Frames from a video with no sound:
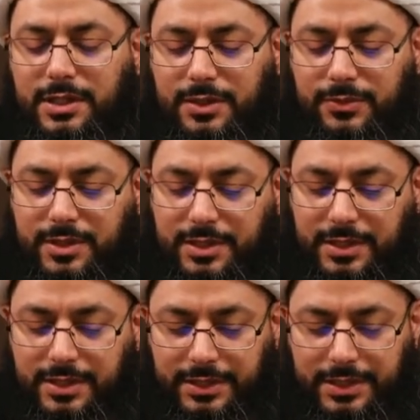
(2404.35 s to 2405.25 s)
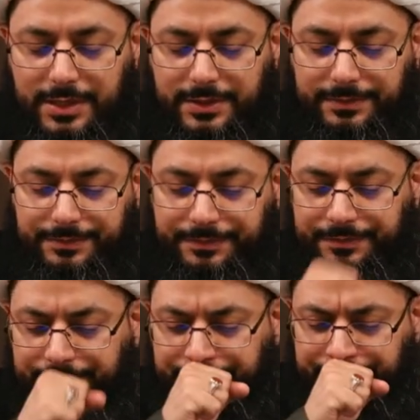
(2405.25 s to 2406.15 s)
reported of him in Mashariq
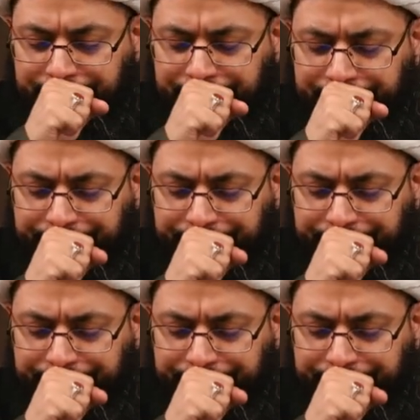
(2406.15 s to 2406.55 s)
Anwar al